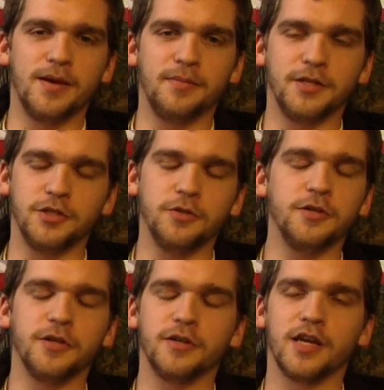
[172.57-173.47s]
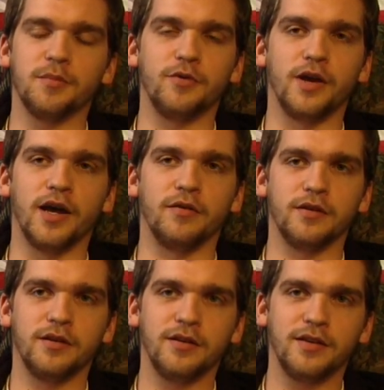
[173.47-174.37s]
My junior year came
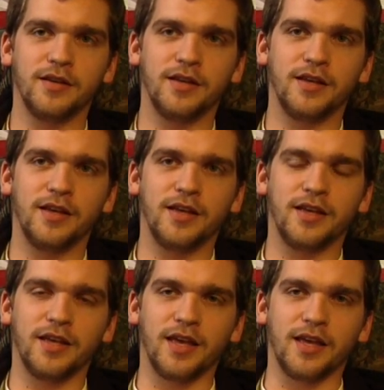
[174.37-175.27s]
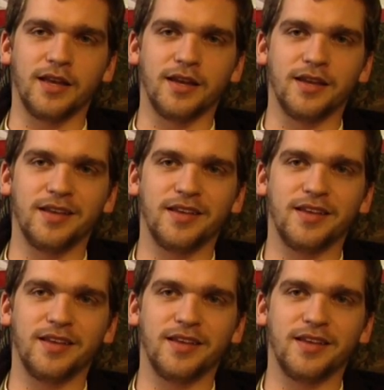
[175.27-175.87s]
around, and